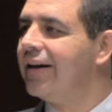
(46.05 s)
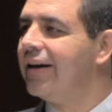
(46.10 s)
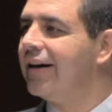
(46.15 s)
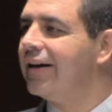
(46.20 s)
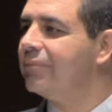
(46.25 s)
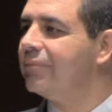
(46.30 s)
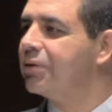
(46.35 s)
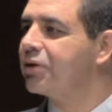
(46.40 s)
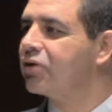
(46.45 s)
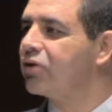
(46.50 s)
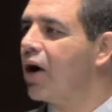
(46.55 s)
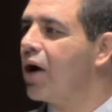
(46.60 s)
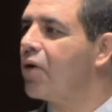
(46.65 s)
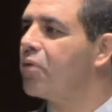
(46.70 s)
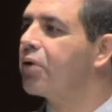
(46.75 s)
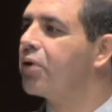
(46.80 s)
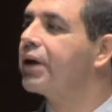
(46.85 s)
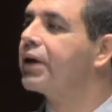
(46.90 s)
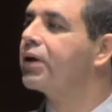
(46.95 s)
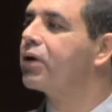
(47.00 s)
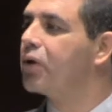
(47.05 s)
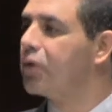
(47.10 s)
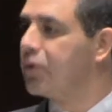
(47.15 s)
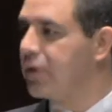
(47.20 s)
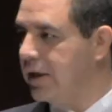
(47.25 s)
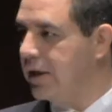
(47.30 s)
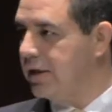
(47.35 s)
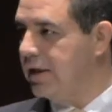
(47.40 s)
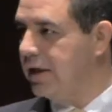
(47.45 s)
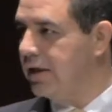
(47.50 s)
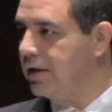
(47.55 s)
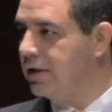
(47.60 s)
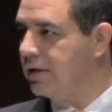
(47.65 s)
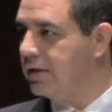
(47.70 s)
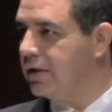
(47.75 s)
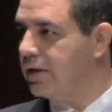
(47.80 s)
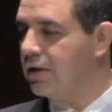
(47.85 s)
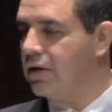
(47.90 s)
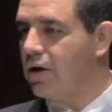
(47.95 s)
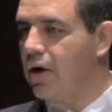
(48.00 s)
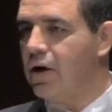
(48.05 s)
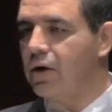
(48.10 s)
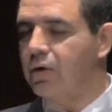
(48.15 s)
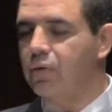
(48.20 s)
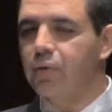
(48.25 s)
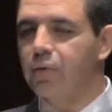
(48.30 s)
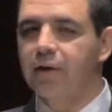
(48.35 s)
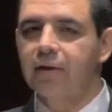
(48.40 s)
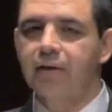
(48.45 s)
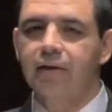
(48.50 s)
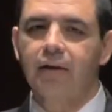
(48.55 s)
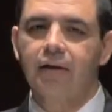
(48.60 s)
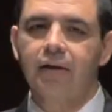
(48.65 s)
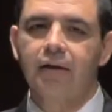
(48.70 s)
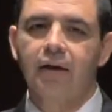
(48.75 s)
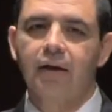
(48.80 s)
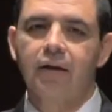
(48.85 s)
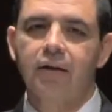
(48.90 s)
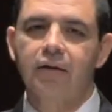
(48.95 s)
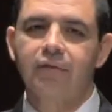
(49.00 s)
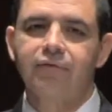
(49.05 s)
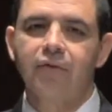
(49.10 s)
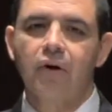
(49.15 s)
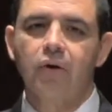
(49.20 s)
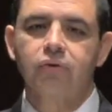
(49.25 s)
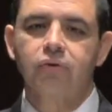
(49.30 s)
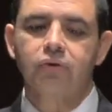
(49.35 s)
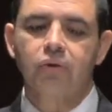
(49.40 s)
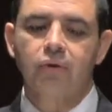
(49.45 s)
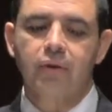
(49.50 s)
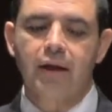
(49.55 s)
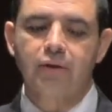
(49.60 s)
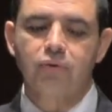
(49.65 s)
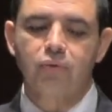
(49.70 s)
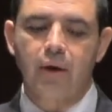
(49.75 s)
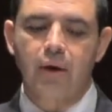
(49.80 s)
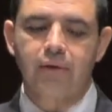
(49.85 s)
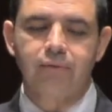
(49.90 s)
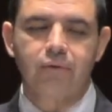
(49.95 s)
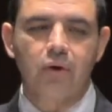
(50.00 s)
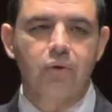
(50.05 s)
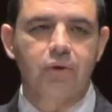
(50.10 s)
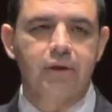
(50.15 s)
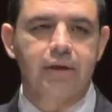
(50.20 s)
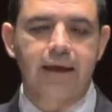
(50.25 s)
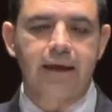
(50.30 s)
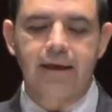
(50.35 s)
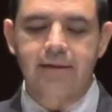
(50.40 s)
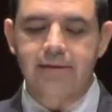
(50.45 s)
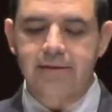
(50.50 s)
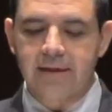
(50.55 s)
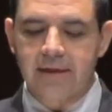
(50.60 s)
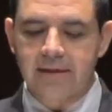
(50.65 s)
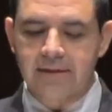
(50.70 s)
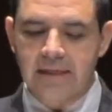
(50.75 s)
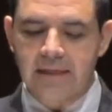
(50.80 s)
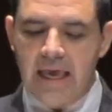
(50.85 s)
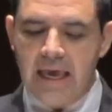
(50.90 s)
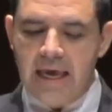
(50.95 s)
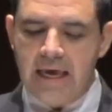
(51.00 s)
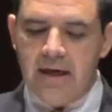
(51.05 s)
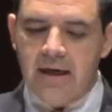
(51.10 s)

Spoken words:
but y'all were included along with other folks, so that's why I voted against this.